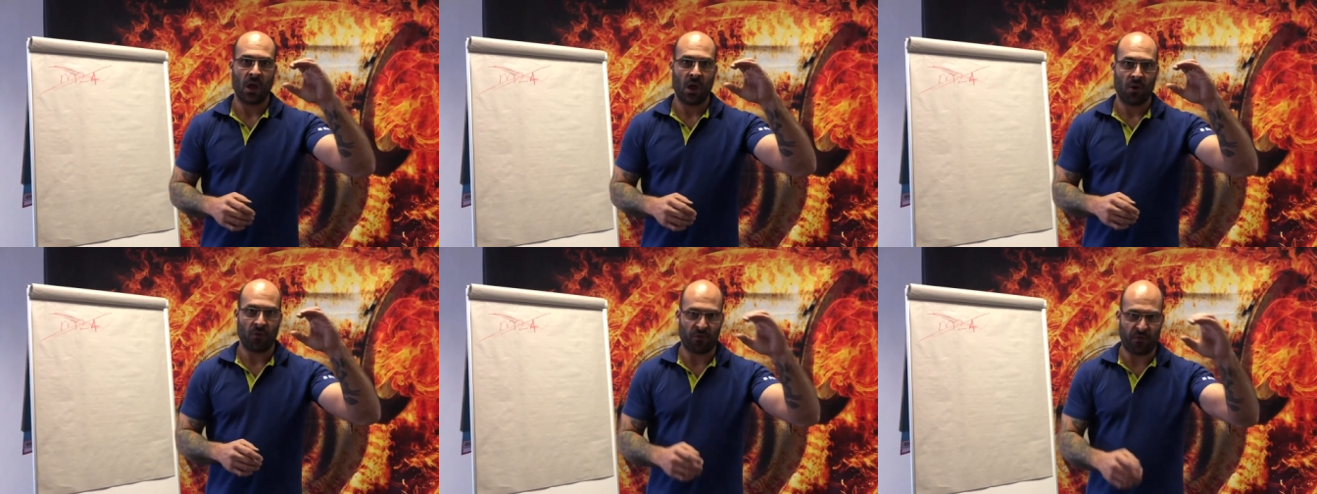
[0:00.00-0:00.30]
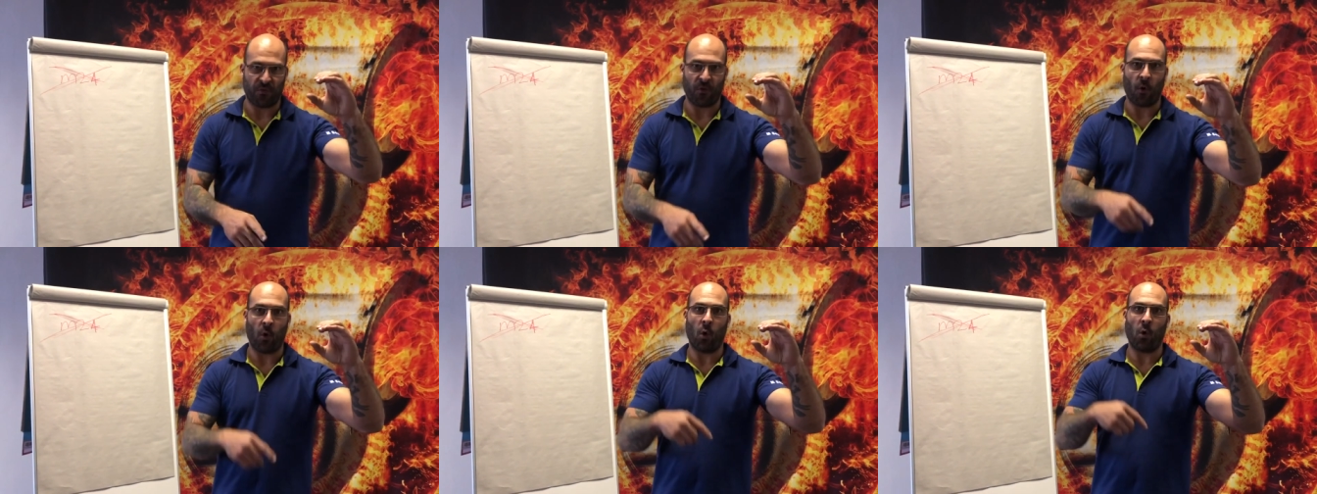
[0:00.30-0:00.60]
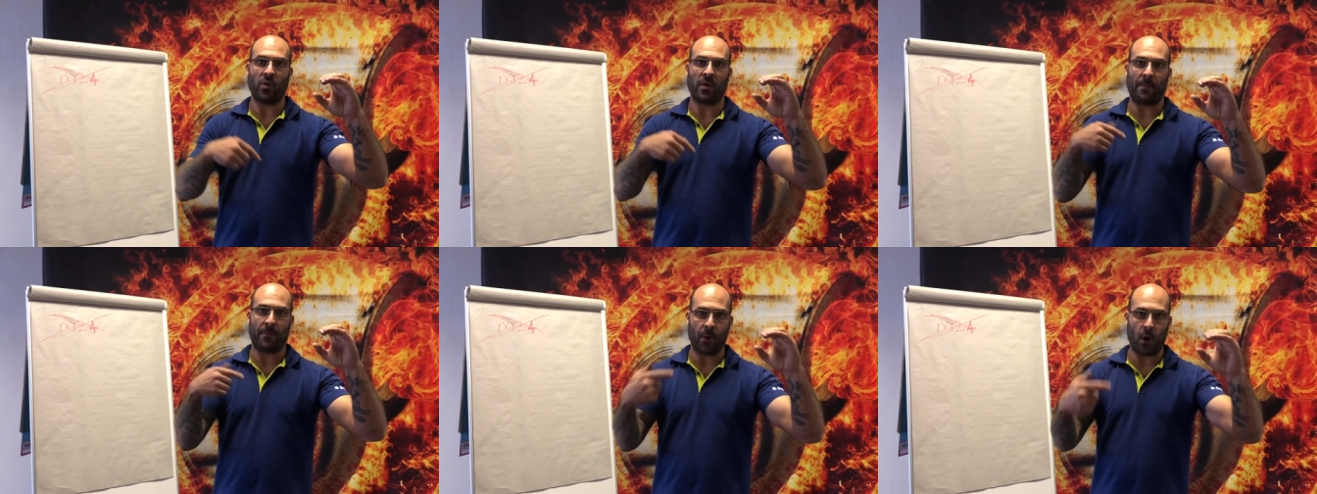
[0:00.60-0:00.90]

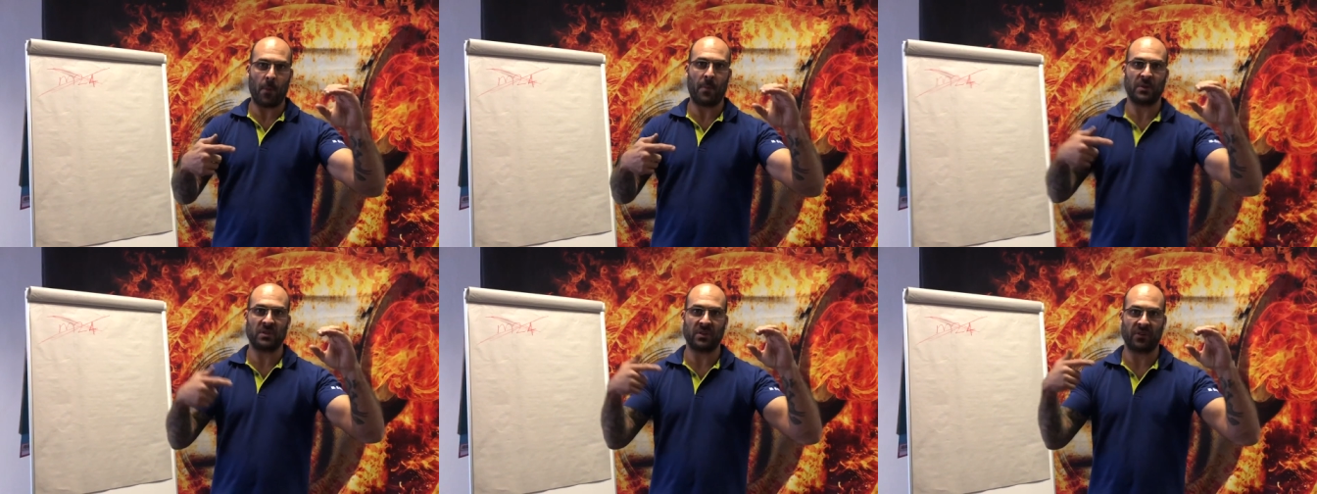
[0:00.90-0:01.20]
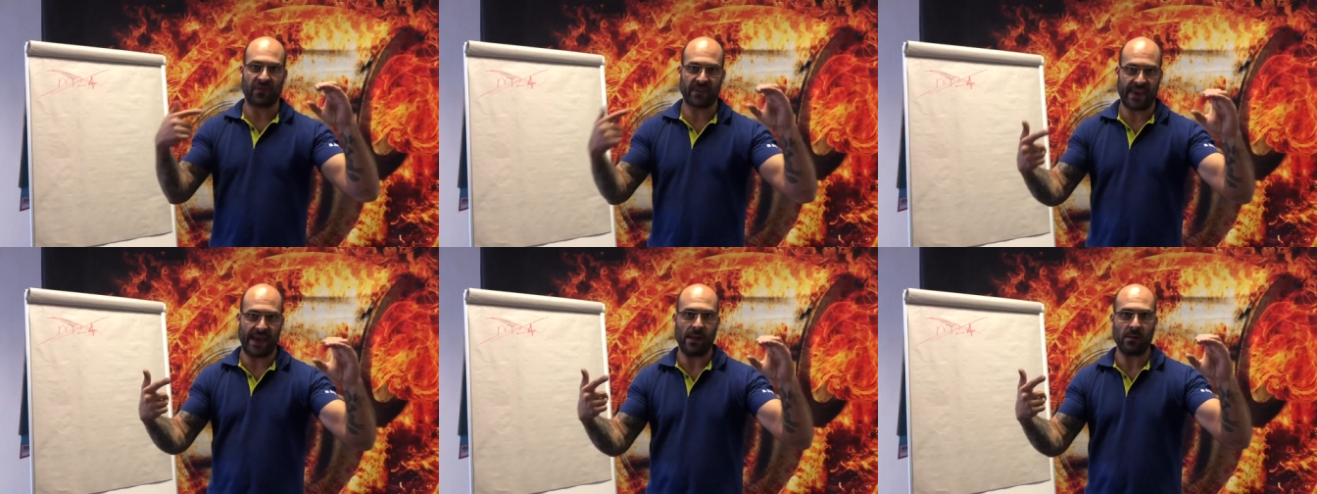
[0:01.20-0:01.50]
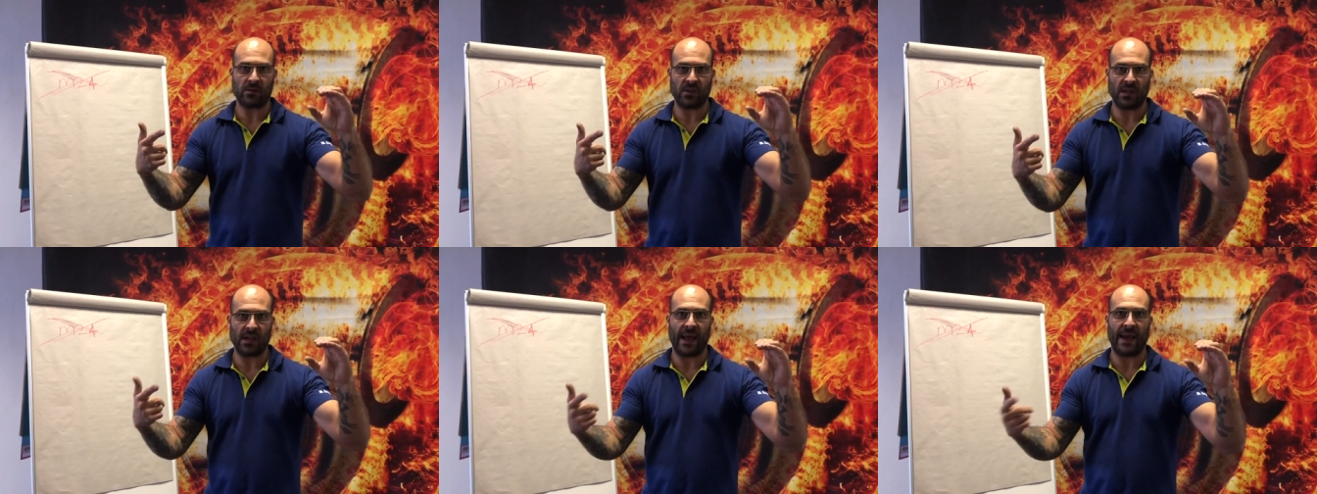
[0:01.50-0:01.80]
for the purpose of
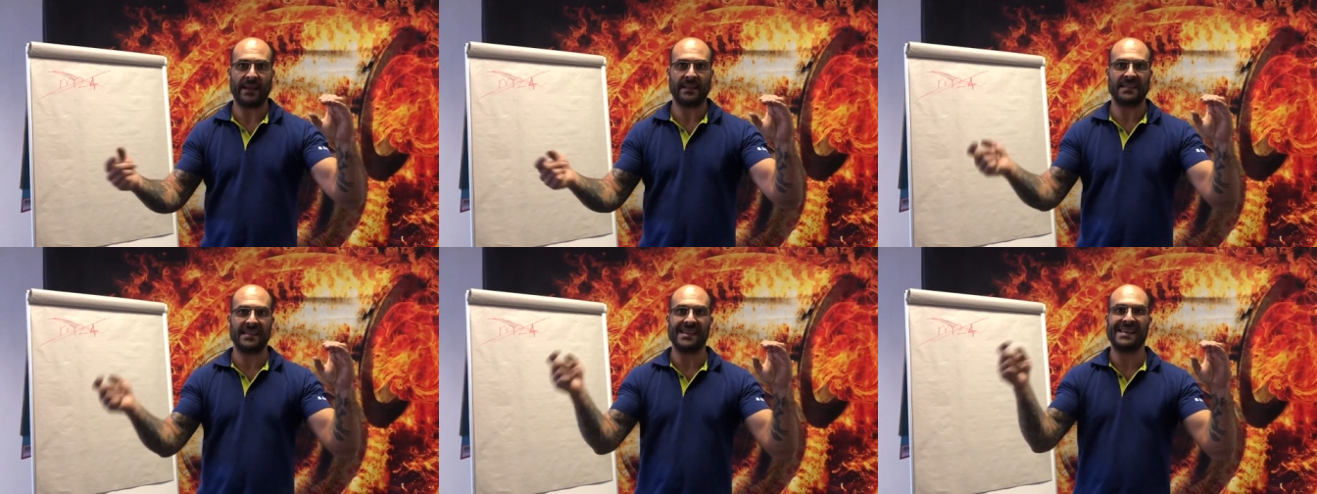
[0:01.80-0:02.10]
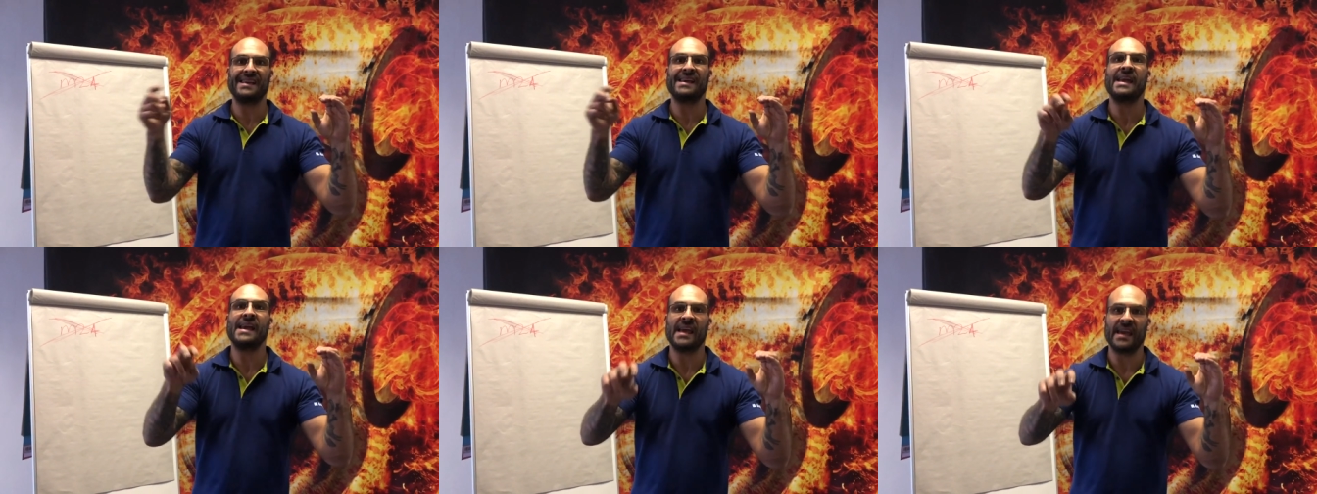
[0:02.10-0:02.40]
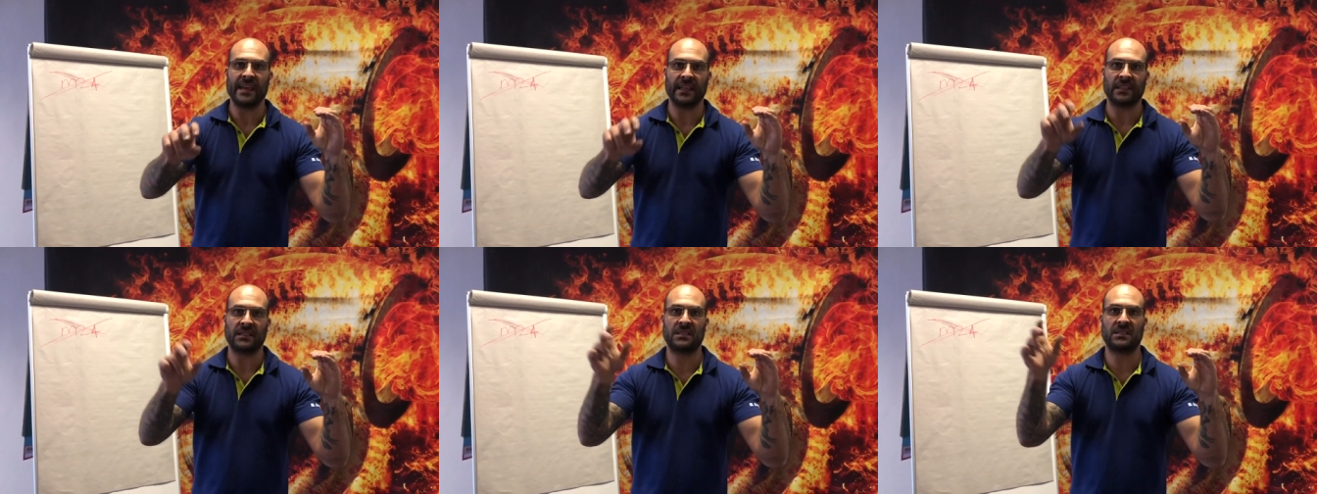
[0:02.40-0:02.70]
calculating
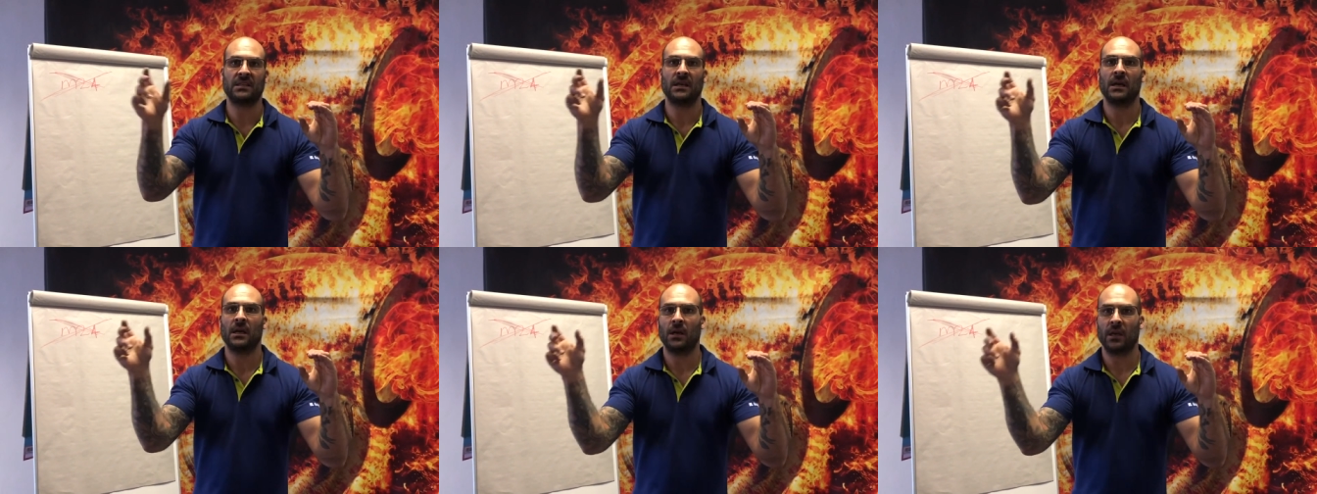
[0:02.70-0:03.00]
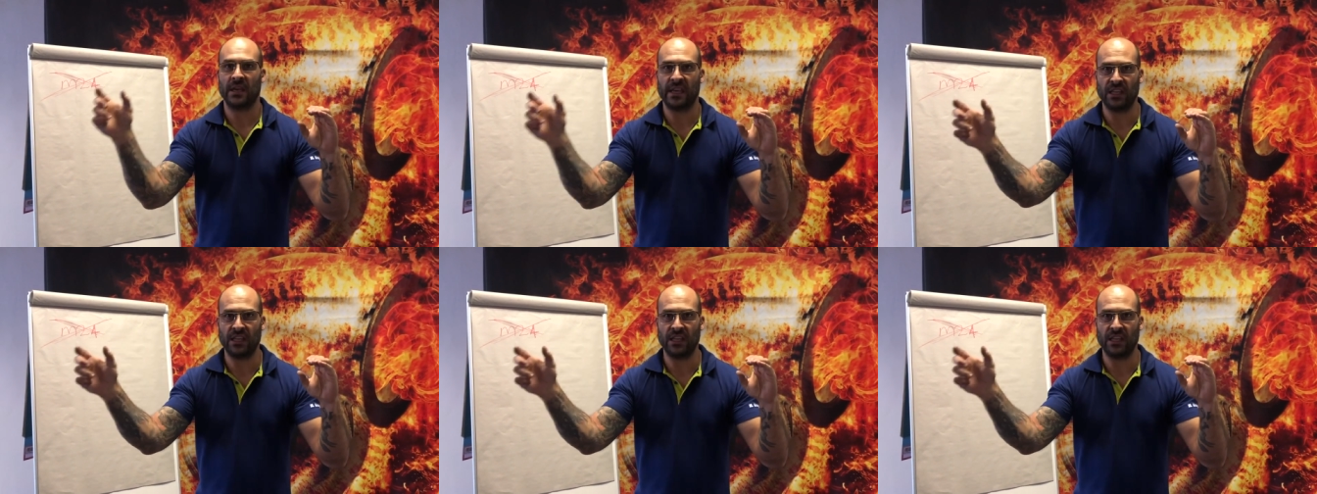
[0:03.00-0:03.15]
its